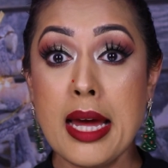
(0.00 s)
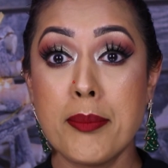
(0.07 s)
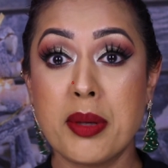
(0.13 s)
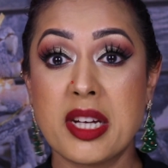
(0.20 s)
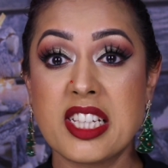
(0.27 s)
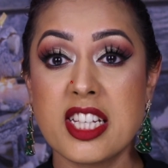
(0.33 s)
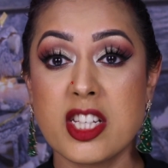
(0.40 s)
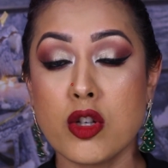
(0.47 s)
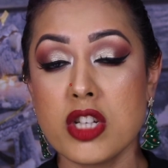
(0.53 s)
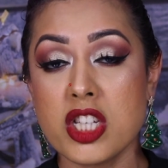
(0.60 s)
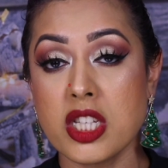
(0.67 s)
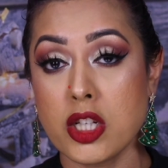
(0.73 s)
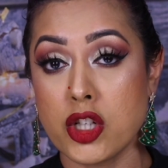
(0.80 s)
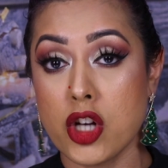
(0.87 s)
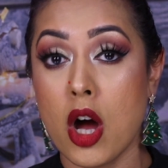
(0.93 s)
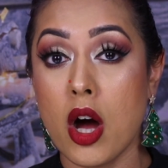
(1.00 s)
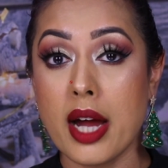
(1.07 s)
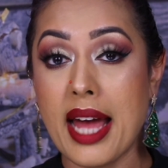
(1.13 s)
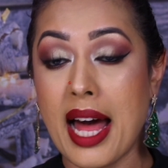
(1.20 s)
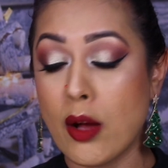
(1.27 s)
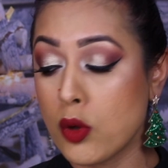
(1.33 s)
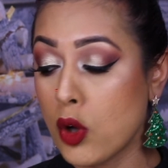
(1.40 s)
because it's got such a high
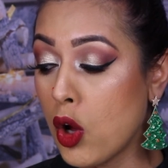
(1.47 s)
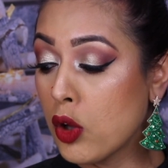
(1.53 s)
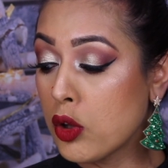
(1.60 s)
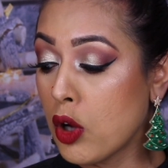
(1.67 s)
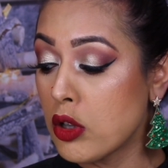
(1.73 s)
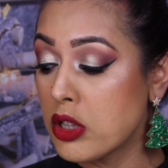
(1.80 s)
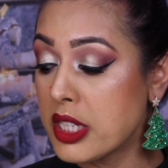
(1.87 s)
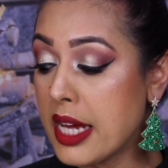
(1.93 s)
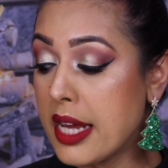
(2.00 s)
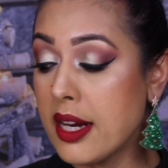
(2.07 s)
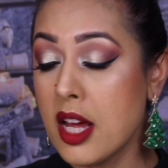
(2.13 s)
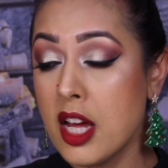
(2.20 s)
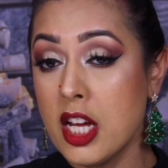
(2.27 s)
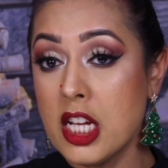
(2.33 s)
alcohol content.